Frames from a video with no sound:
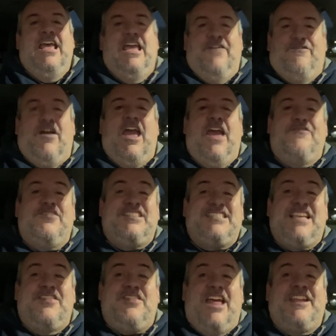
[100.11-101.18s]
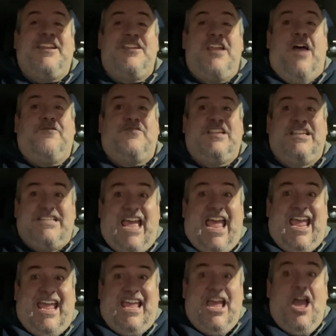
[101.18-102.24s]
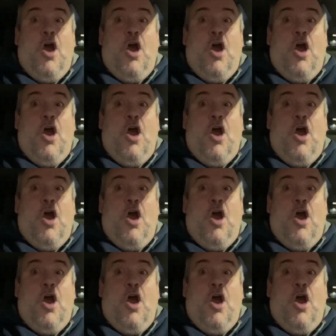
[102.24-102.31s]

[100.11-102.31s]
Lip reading: If I haven't said that enough, today,